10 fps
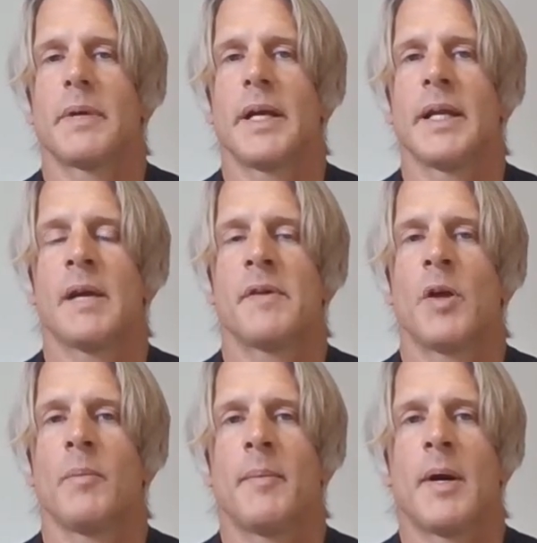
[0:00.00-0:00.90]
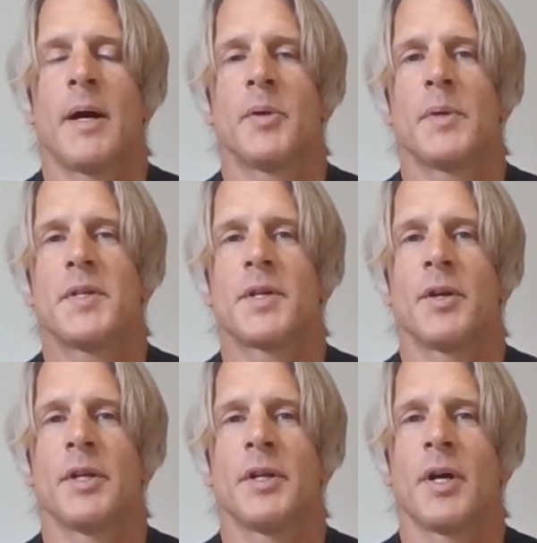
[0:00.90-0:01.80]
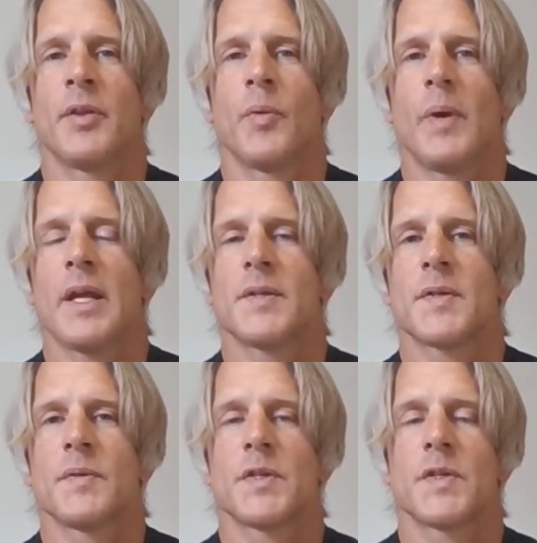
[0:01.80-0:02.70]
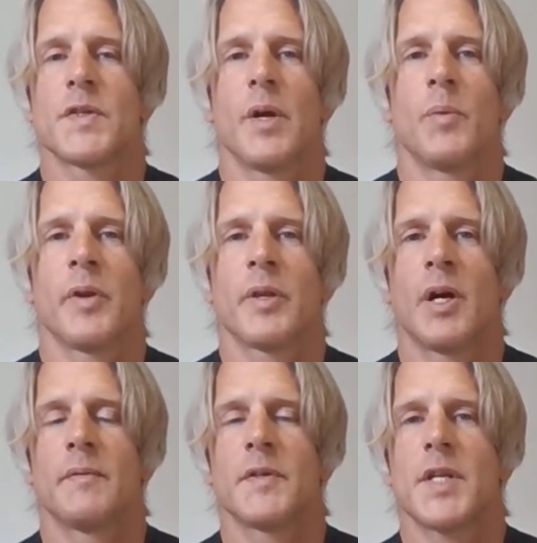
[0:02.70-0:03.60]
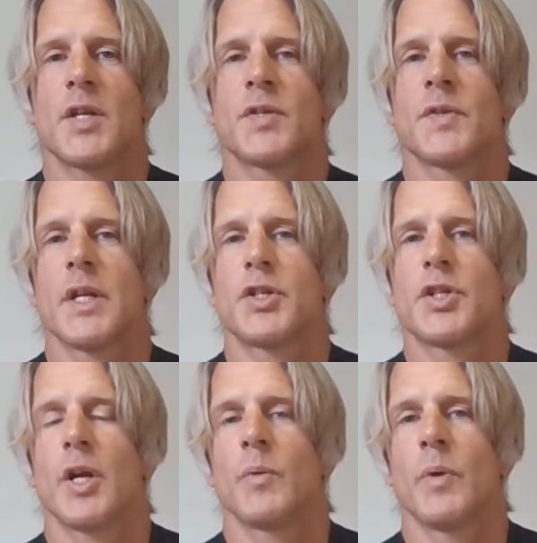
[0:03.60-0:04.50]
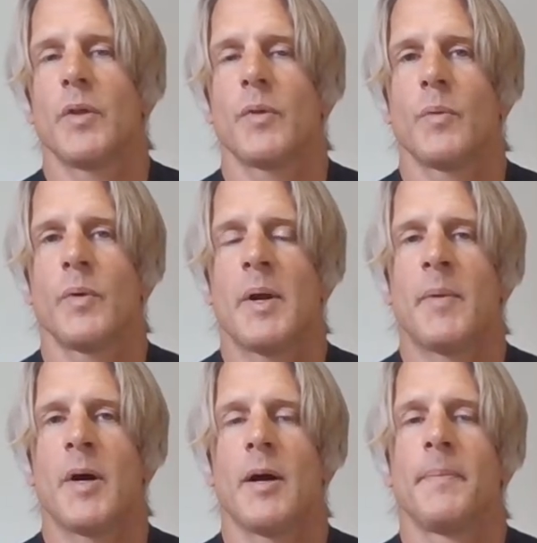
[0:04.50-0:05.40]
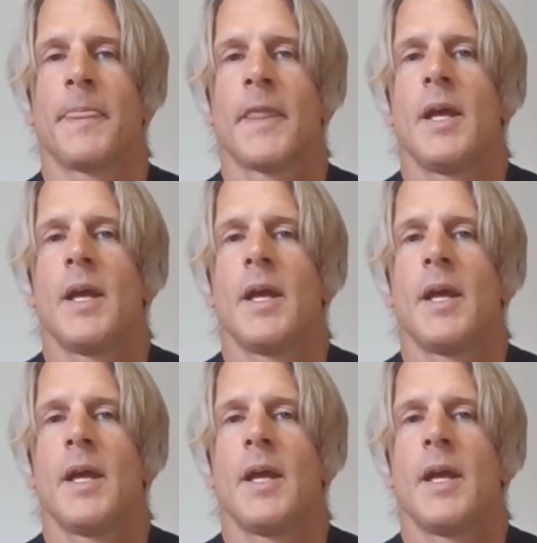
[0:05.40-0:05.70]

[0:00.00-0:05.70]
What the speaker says: And I've helped my mom in return in other ways. This is one of the conversations that I shared with my mom.